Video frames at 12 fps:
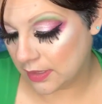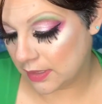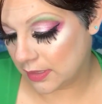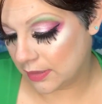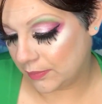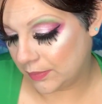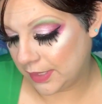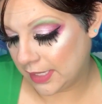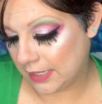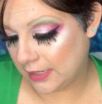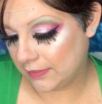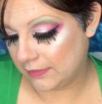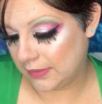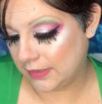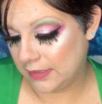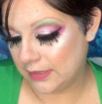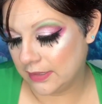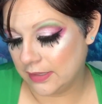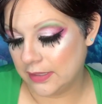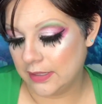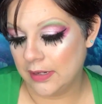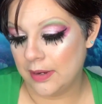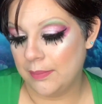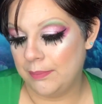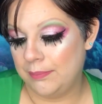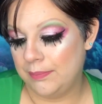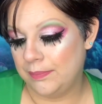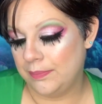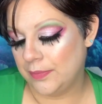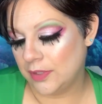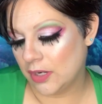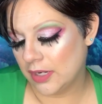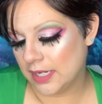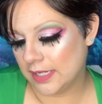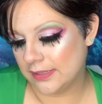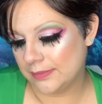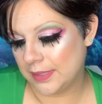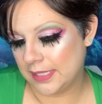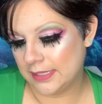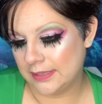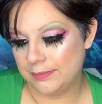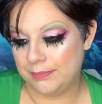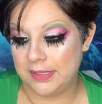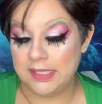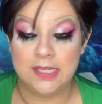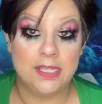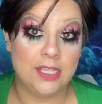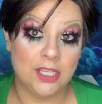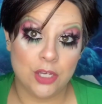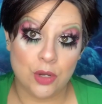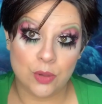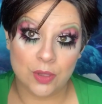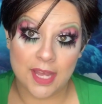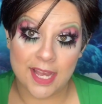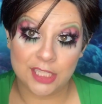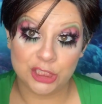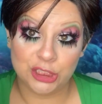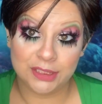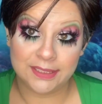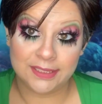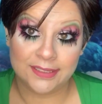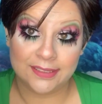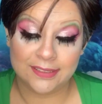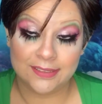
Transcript: We have here Tarte Cosmetics Big Ego Lashes.